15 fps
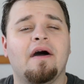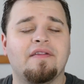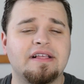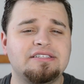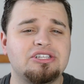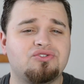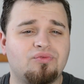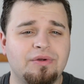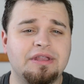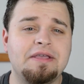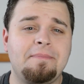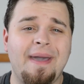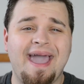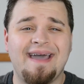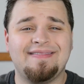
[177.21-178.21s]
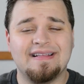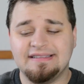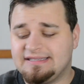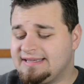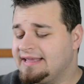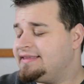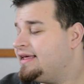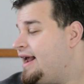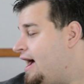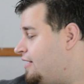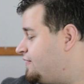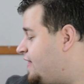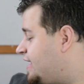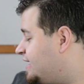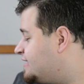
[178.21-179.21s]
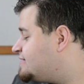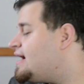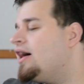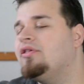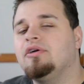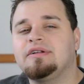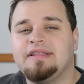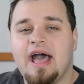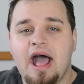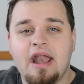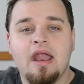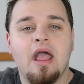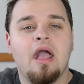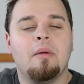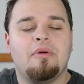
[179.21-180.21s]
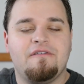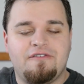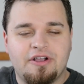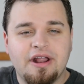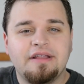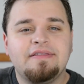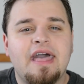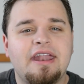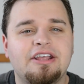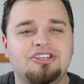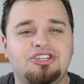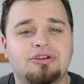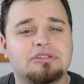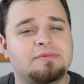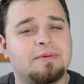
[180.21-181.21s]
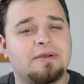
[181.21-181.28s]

Unless it's really bad, then send it out and then get that looked at. But if you're getting that issue, it's